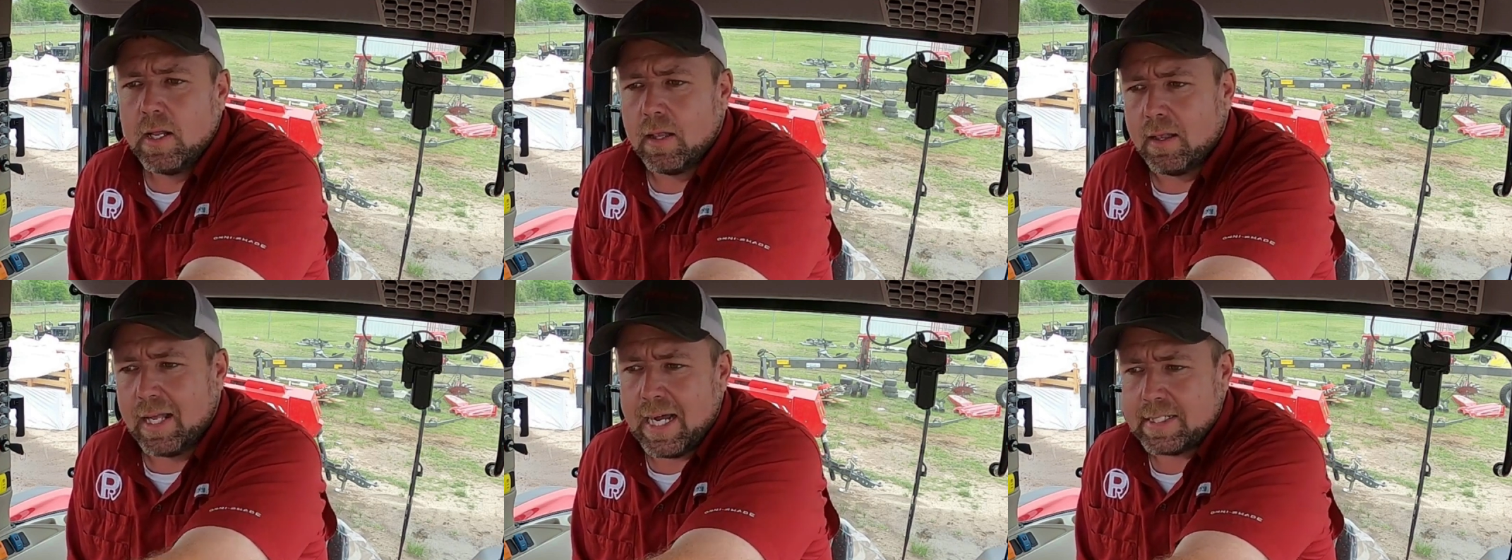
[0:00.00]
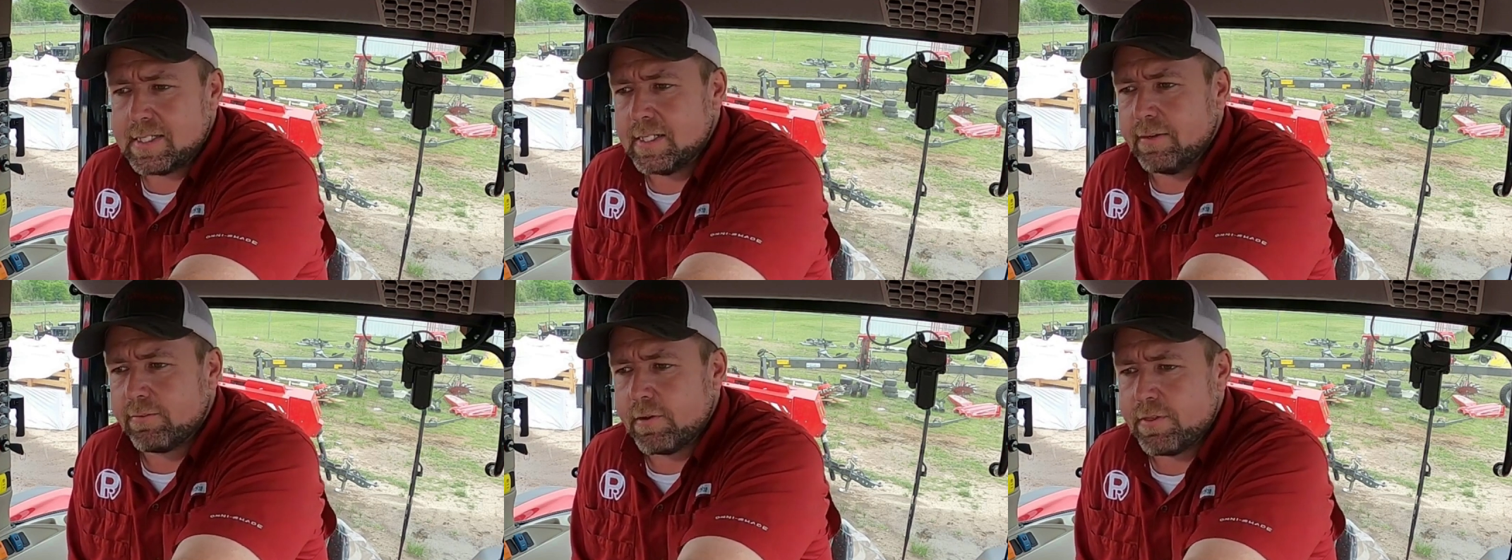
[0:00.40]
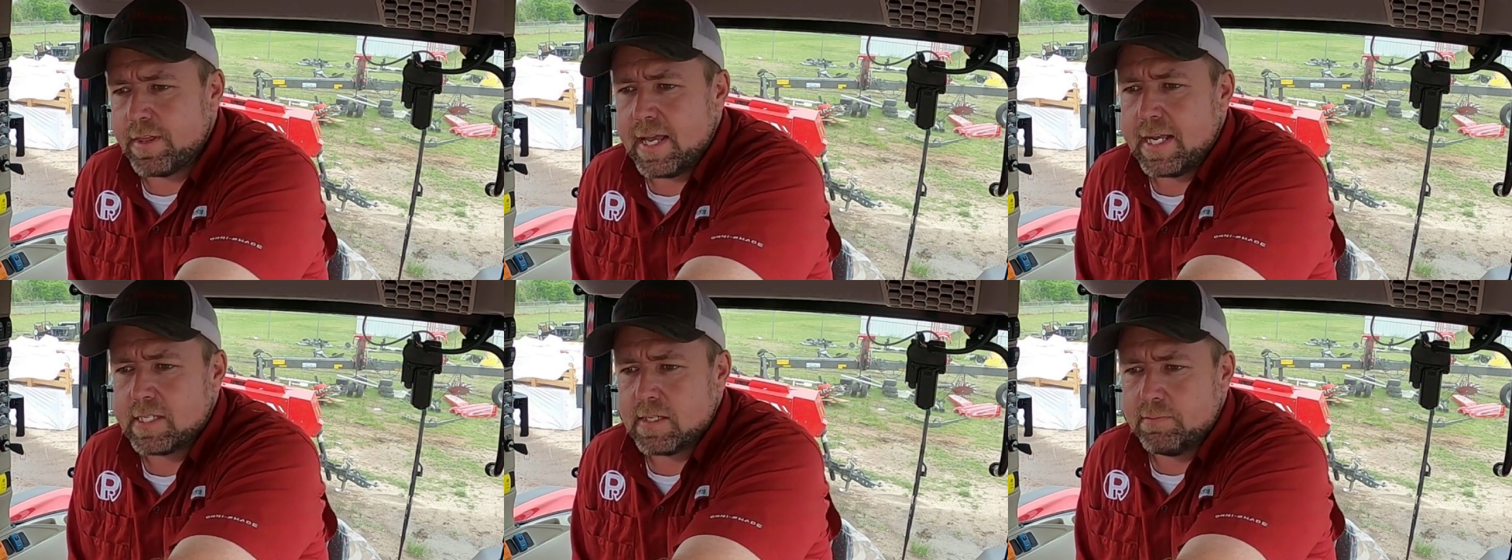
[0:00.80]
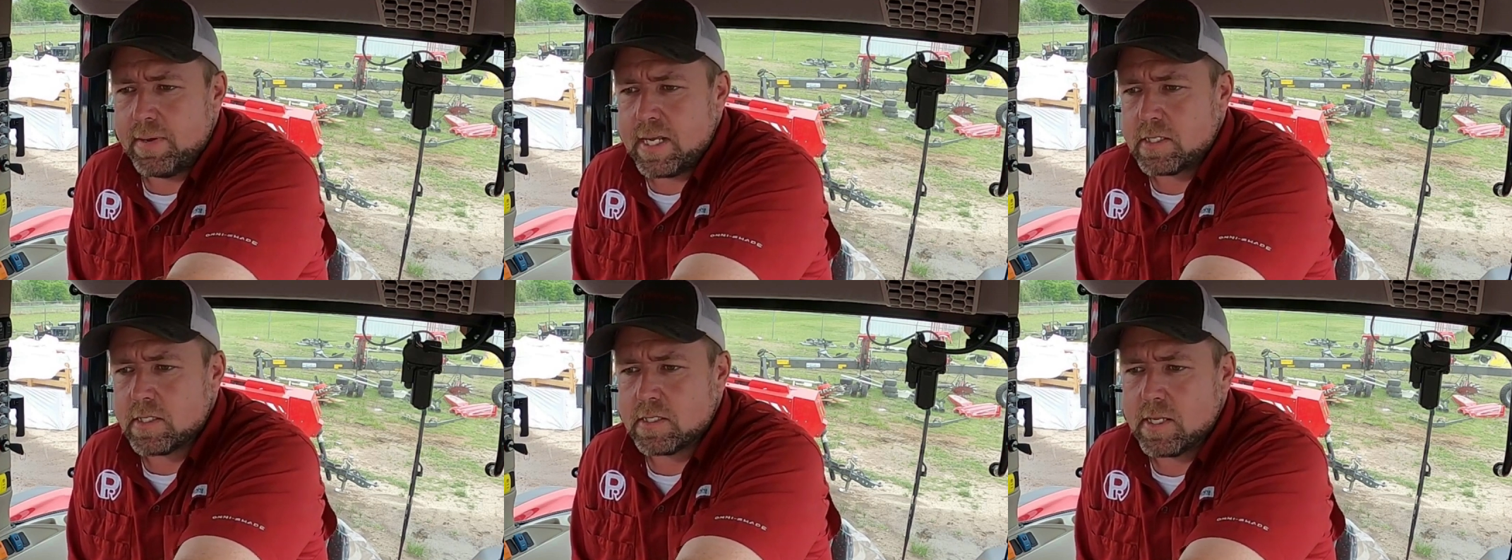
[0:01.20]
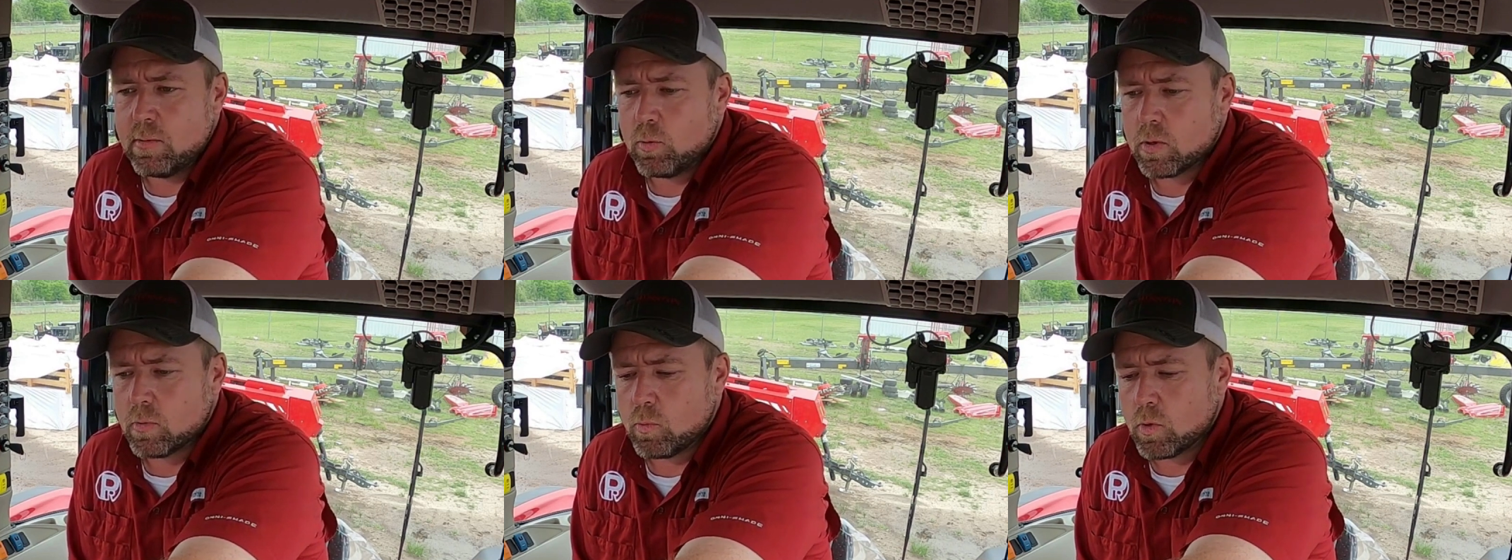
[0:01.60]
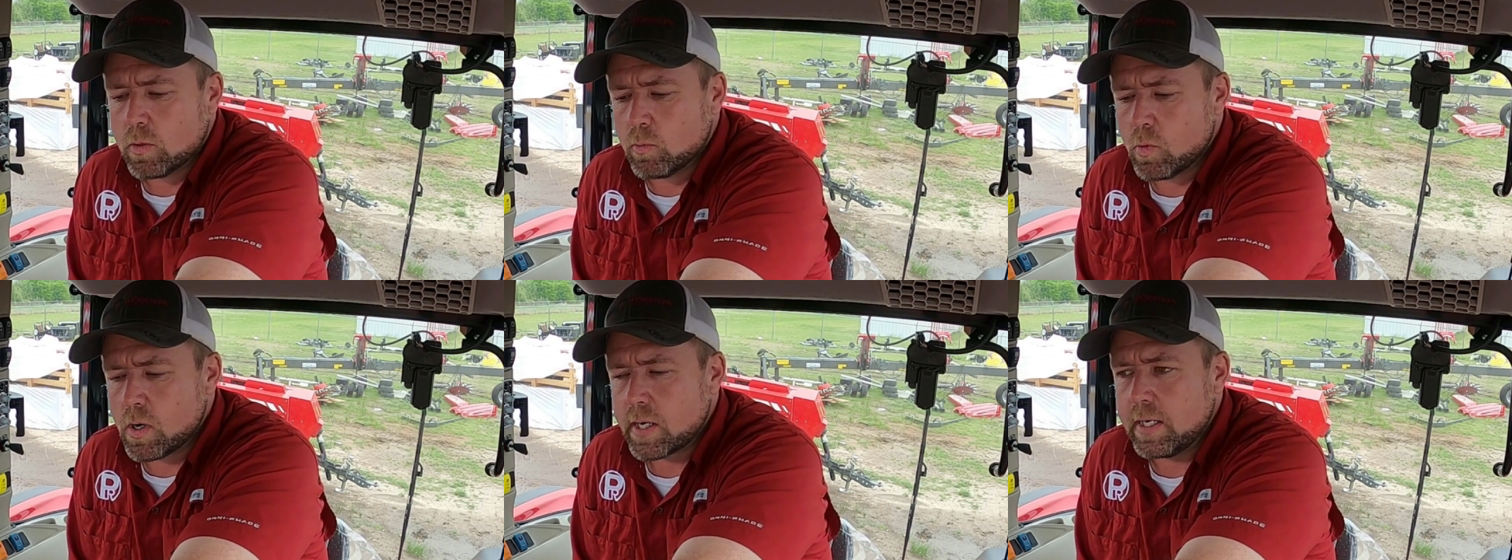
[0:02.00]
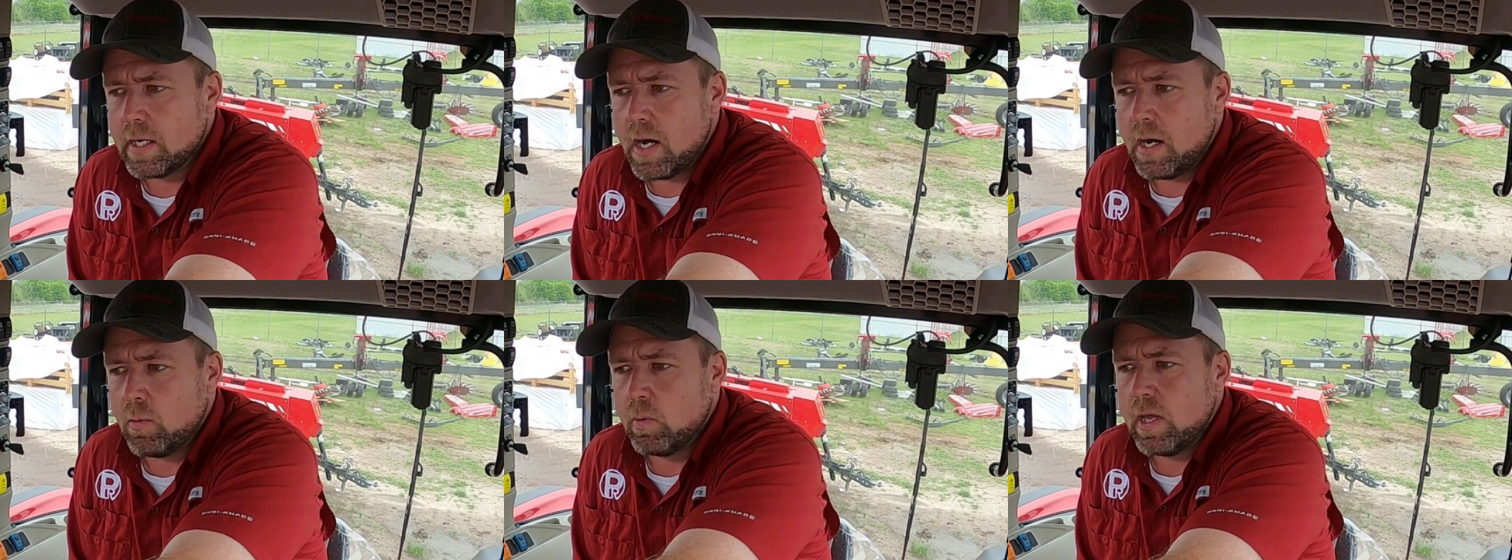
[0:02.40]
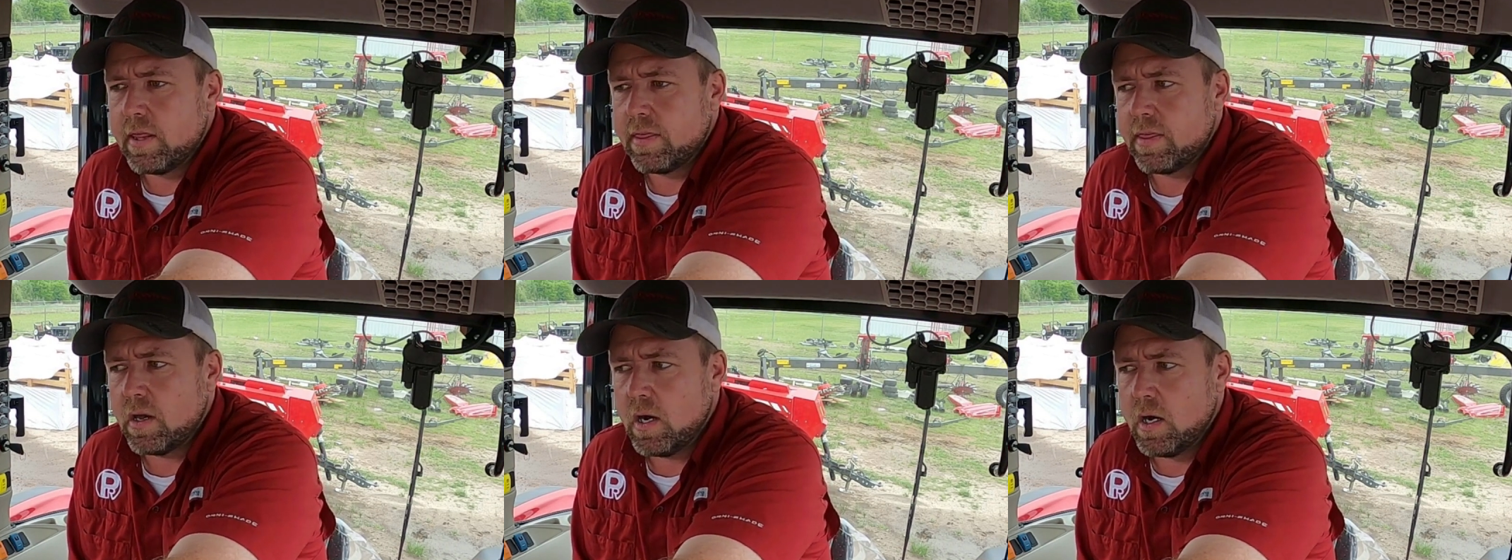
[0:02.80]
lots of different things and pieces that we're working on with